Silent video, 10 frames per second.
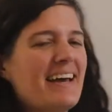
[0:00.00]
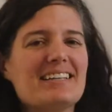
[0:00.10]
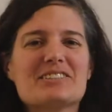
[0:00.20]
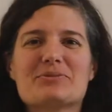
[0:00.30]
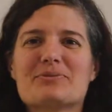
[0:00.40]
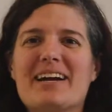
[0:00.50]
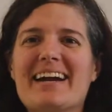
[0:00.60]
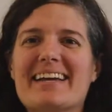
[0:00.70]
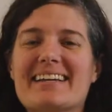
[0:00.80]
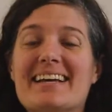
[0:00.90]
That's
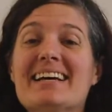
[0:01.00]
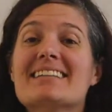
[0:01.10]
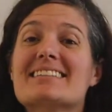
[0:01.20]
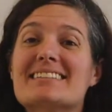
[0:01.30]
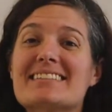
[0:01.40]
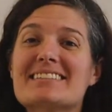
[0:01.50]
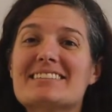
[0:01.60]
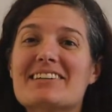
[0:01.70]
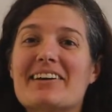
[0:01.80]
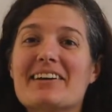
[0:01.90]
right. Let's get
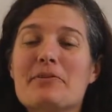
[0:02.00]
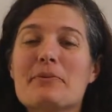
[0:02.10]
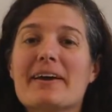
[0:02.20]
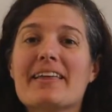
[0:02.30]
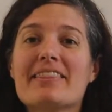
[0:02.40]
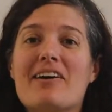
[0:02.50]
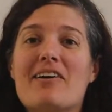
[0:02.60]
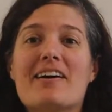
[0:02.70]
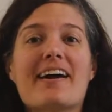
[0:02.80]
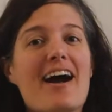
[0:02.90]
started with
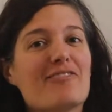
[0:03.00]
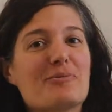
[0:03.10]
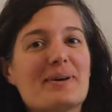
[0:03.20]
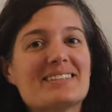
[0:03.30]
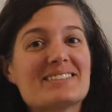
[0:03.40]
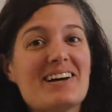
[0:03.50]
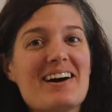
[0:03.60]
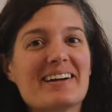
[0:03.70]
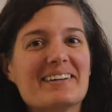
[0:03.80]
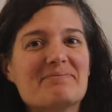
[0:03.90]
our alphabet
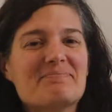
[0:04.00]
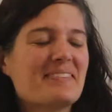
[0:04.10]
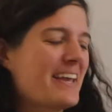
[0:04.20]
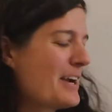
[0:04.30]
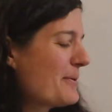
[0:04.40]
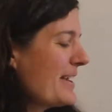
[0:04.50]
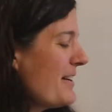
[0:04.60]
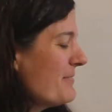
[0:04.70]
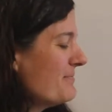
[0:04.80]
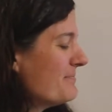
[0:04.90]
song. Here we
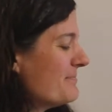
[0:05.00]
go.